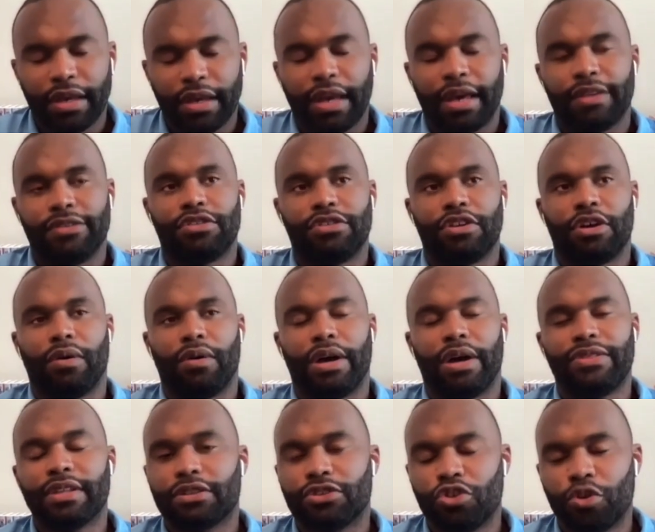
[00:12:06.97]
And so I
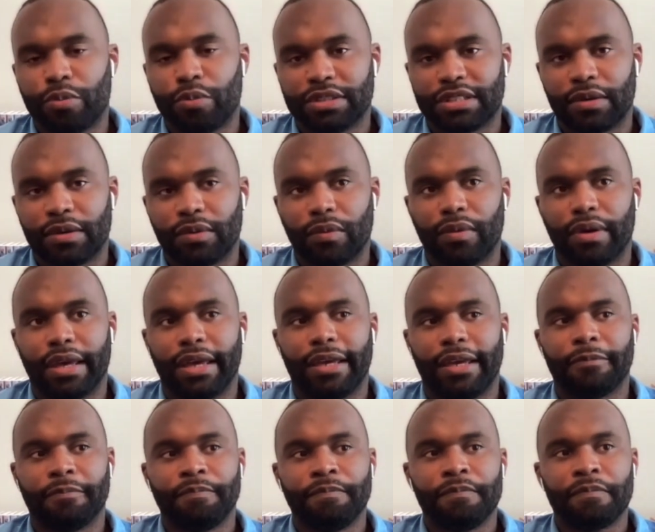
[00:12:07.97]
think the 2% way